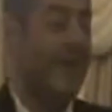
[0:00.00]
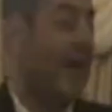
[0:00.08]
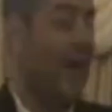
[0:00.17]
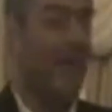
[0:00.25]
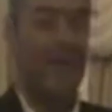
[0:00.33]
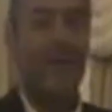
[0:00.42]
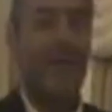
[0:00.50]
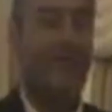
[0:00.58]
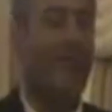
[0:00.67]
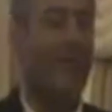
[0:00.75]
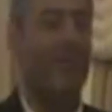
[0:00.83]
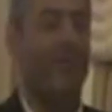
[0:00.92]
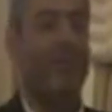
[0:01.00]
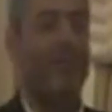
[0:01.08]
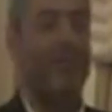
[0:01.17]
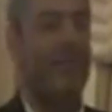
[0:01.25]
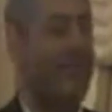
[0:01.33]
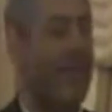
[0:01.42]
right away it changes
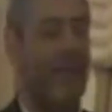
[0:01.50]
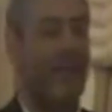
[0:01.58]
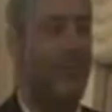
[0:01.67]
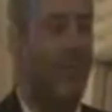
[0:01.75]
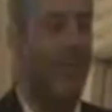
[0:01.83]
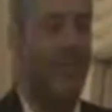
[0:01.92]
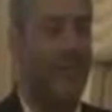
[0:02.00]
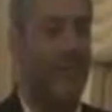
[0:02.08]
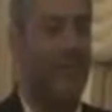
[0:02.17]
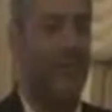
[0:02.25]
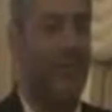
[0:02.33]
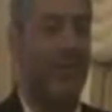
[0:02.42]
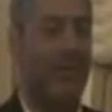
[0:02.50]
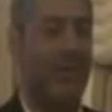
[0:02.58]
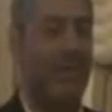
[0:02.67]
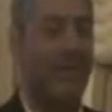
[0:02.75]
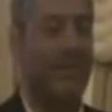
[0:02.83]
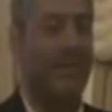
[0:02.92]
his entire behaving
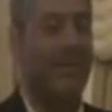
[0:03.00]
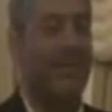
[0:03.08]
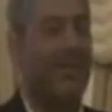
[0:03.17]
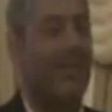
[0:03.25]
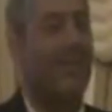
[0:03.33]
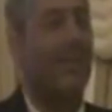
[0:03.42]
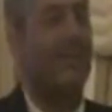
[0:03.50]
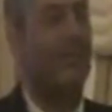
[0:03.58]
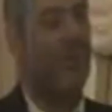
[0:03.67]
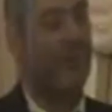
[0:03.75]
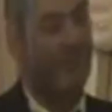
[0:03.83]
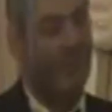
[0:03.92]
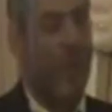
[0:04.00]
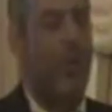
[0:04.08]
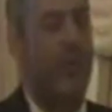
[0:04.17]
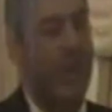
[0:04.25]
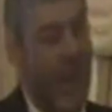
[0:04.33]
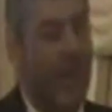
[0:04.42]
completely. And that's one
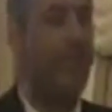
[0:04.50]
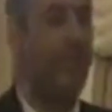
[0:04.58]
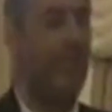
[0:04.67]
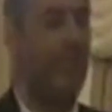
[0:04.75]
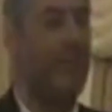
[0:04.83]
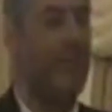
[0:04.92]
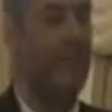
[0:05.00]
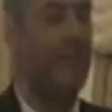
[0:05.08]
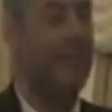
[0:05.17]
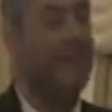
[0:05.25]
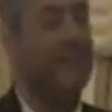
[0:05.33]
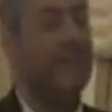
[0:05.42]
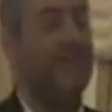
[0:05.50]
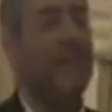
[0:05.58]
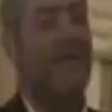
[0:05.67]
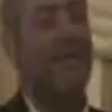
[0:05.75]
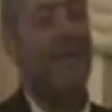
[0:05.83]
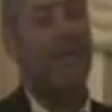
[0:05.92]
story that happens to him.
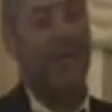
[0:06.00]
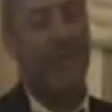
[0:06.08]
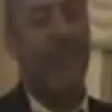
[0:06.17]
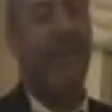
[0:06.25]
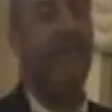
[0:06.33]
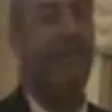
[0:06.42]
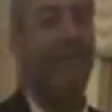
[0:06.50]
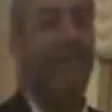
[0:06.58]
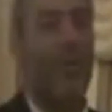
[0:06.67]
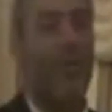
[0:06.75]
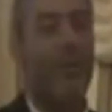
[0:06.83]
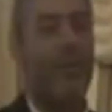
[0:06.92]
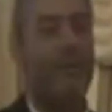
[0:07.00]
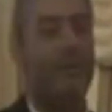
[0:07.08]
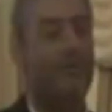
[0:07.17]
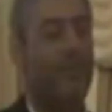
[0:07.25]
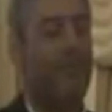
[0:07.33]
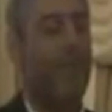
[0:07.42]
Then there is another story.
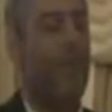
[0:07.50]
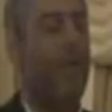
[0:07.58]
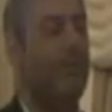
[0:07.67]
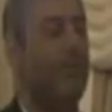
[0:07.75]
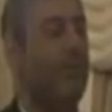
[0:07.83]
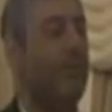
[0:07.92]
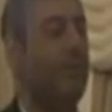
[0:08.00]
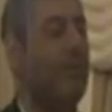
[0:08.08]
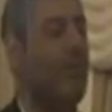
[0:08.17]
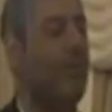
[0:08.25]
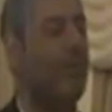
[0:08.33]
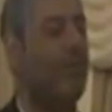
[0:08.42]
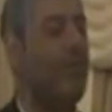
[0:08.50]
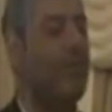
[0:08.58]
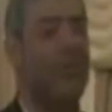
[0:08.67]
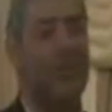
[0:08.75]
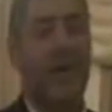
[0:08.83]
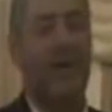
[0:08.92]
One person owns a
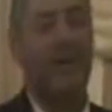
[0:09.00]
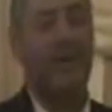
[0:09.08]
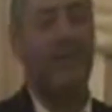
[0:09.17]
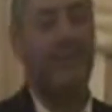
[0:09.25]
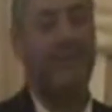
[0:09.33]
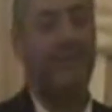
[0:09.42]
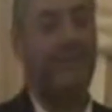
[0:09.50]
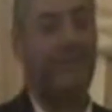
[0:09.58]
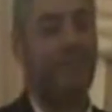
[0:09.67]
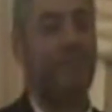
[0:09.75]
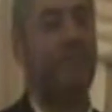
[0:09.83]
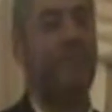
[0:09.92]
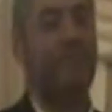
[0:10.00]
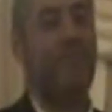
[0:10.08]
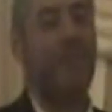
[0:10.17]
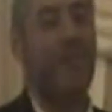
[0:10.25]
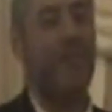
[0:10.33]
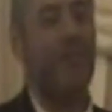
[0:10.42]
supermarket,
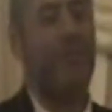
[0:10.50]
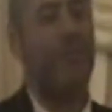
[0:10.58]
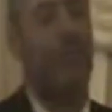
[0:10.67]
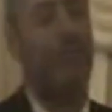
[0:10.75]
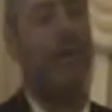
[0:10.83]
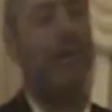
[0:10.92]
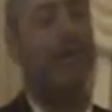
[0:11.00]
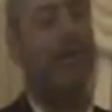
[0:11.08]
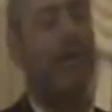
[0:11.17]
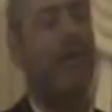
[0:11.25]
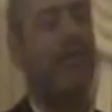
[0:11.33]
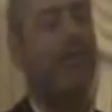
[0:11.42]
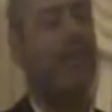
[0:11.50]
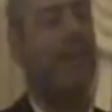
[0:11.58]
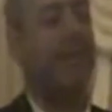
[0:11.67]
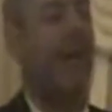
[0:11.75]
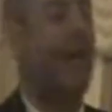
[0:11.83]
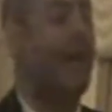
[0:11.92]
and the supermarket has
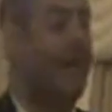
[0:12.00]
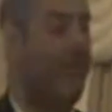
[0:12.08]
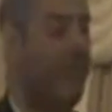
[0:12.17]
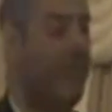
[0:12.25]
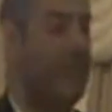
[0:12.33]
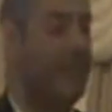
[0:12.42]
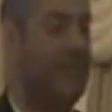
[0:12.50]
10 aisles